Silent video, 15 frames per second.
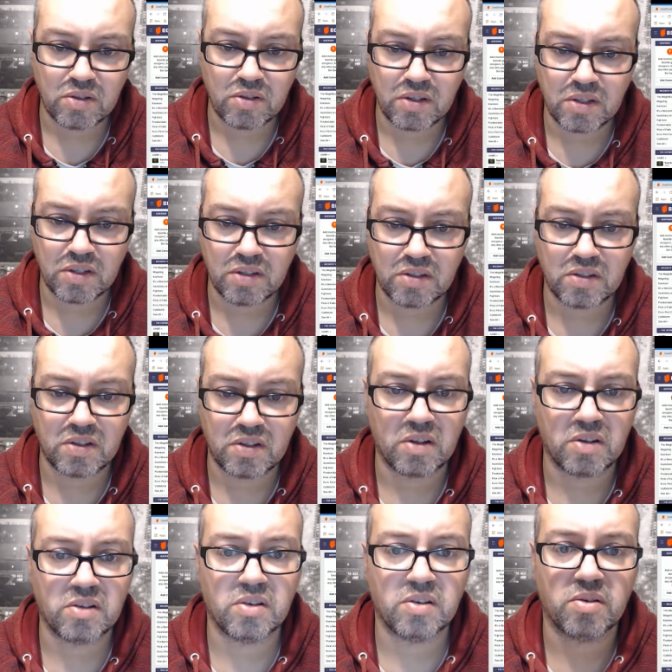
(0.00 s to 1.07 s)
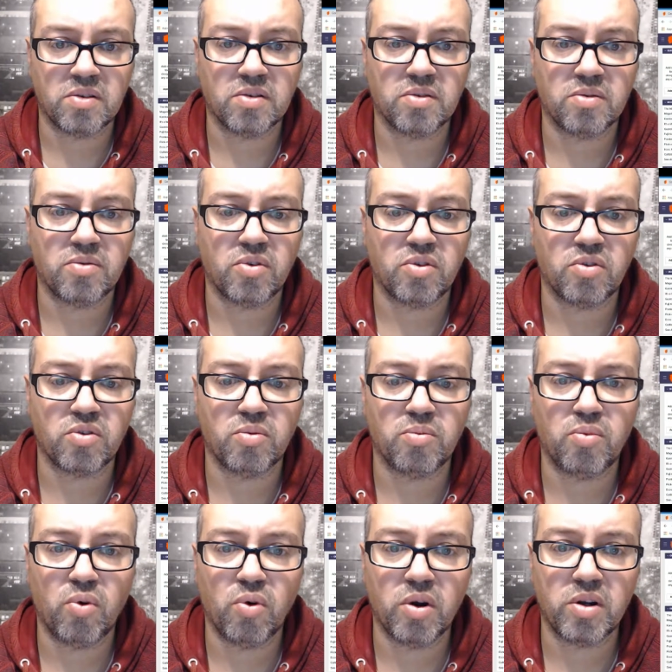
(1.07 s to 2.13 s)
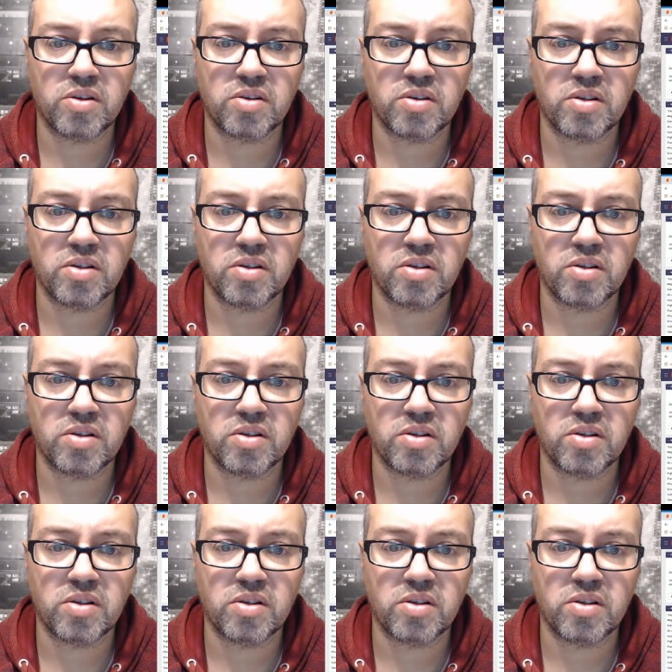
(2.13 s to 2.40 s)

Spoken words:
This is the front of the board.